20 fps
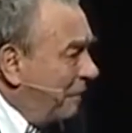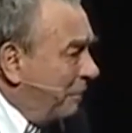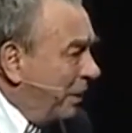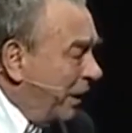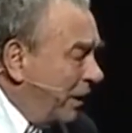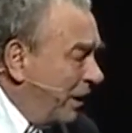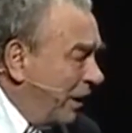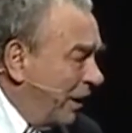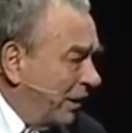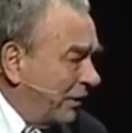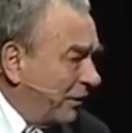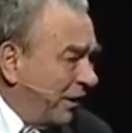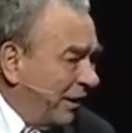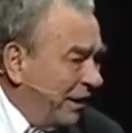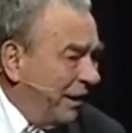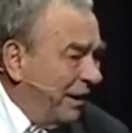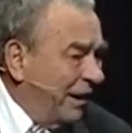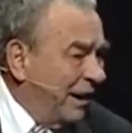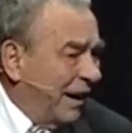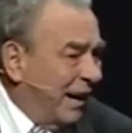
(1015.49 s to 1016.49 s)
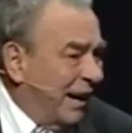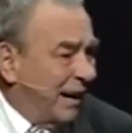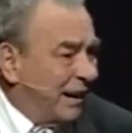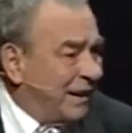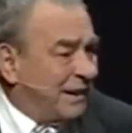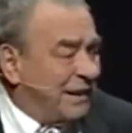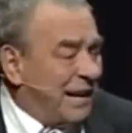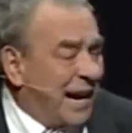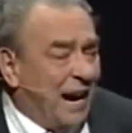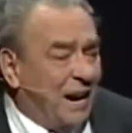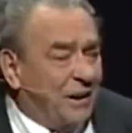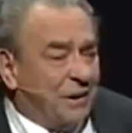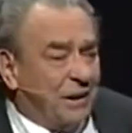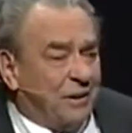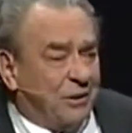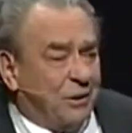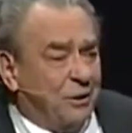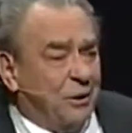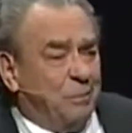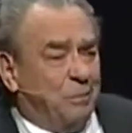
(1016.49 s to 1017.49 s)
because he had a doubt
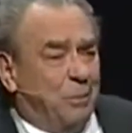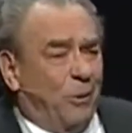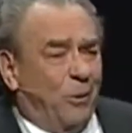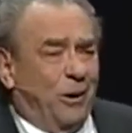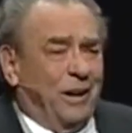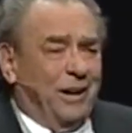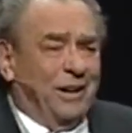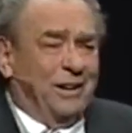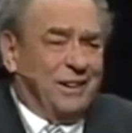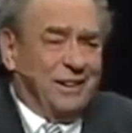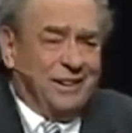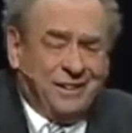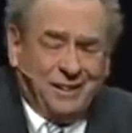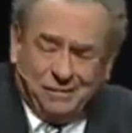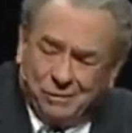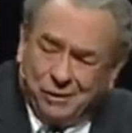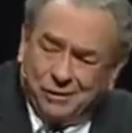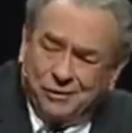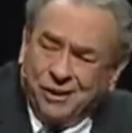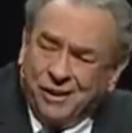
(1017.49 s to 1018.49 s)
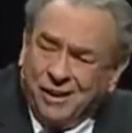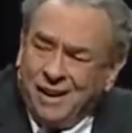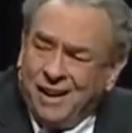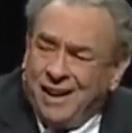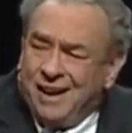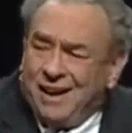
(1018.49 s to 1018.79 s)
at two points. He was